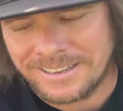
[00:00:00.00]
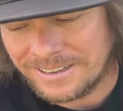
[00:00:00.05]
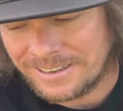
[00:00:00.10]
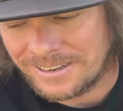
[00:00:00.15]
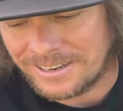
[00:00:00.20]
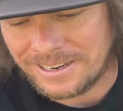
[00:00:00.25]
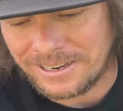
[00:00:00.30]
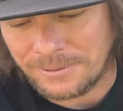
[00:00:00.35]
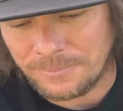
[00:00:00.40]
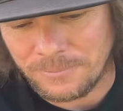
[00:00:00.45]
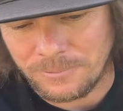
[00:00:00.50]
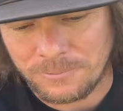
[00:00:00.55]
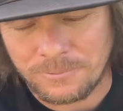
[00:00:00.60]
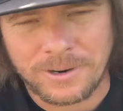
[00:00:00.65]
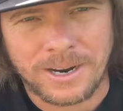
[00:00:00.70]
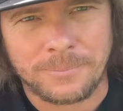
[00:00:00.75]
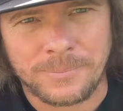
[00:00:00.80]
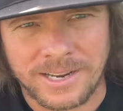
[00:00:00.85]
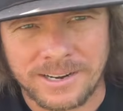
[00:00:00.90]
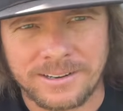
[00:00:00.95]

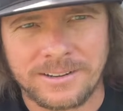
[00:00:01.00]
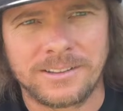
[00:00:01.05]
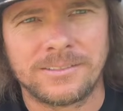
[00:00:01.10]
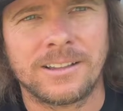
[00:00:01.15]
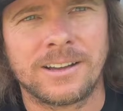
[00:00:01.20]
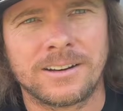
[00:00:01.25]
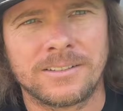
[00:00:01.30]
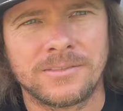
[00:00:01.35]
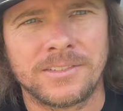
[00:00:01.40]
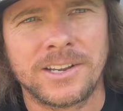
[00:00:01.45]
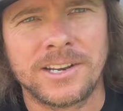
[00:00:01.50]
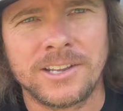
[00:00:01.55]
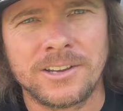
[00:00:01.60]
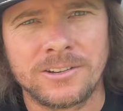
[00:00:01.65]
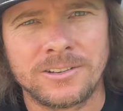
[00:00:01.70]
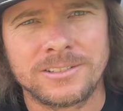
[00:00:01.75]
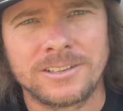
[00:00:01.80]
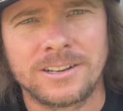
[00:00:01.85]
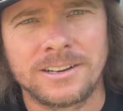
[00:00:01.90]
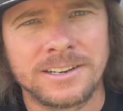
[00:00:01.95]
I make a lot of
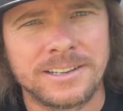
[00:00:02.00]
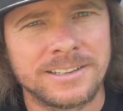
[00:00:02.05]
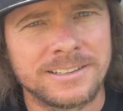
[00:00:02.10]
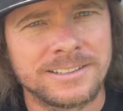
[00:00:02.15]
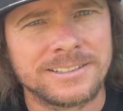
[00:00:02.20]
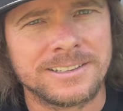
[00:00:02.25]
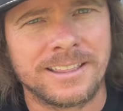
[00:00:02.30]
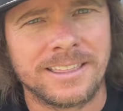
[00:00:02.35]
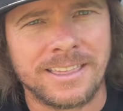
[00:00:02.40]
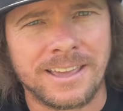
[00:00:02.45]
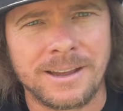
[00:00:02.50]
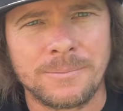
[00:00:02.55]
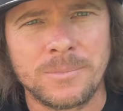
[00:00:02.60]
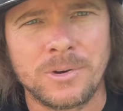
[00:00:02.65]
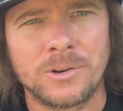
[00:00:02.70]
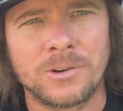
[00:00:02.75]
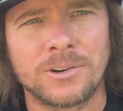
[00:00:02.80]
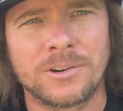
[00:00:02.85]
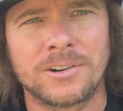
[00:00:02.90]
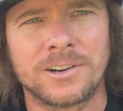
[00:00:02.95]
videos on his. That
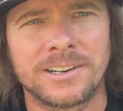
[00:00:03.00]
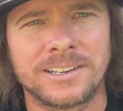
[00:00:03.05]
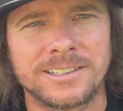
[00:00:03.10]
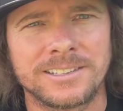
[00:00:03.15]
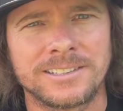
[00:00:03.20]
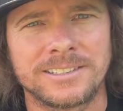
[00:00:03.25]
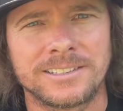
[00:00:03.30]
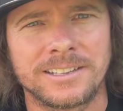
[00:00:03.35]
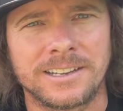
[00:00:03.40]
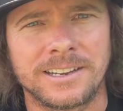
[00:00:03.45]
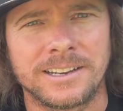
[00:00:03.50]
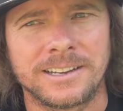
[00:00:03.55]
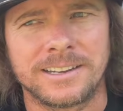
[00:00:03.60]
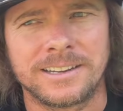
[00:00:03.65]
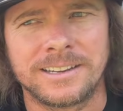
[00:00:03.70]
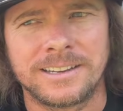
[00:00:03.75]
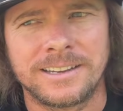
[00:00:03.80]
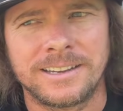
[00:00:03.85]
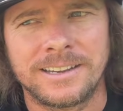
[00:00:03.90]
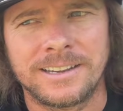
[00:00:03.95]
motor is like,
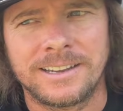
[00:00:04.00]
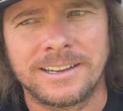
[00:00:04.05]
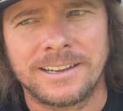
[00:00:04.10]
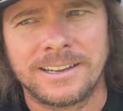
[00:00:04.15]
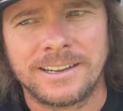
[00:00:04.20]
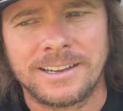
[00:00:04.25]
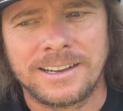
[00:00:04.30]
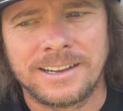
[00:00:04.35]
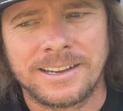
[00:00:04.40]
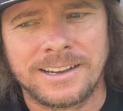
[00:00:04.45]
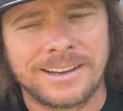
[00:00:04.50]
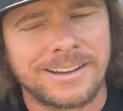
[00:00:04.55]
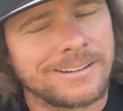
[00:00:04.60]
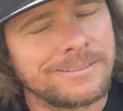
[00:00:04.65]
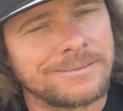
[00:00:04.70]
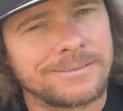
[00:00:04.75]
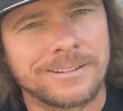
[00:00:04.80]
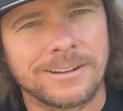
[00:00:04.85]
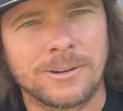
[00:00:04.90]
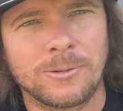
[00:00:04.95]

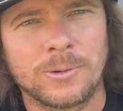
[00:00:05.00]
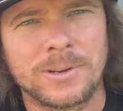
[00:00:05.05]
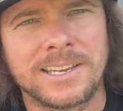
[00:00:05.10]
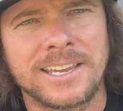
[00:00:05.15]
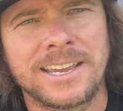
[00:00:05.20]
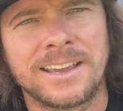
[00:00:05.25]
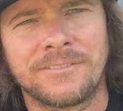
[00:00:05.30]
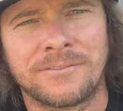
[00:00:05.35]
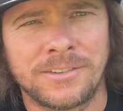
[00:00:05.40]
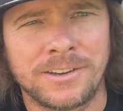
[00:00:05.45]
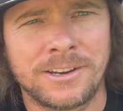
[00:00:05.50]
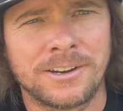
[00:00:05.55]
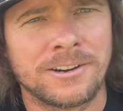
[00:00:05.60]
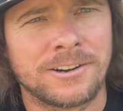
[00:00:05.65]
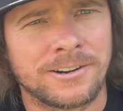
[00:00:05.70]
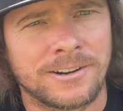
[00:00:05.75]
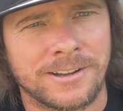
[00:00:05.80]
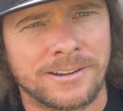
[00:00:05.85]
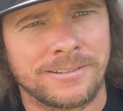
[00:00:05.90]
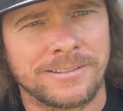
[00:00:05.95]
we can't figure
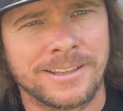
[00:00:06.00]
it out.